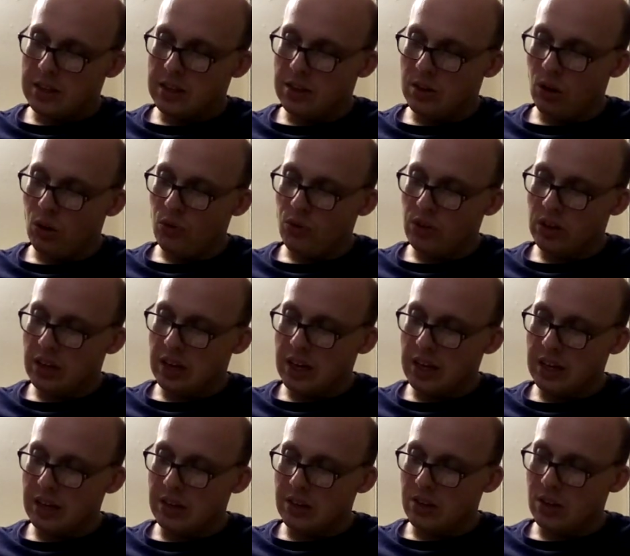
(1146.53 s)
is not for
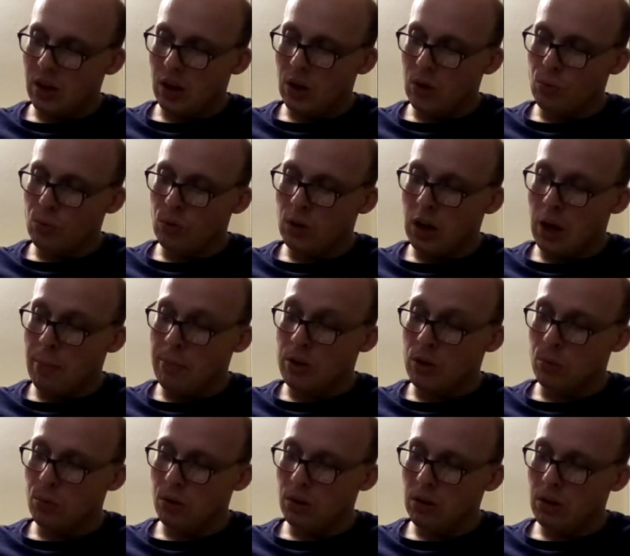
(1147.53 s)
kings, O
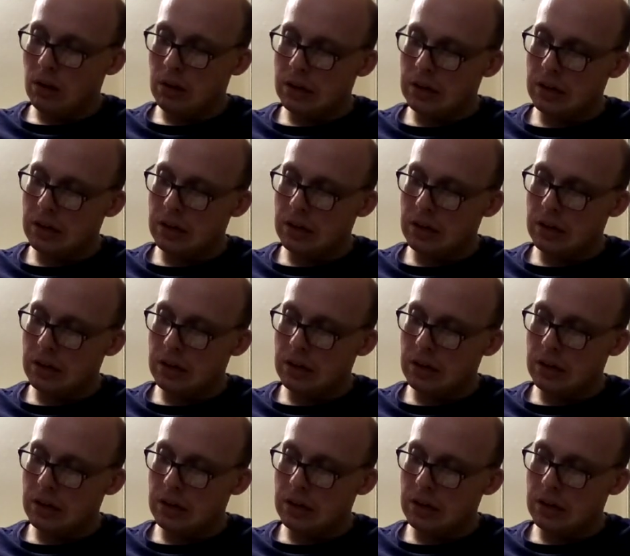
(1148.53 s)
Lemuel,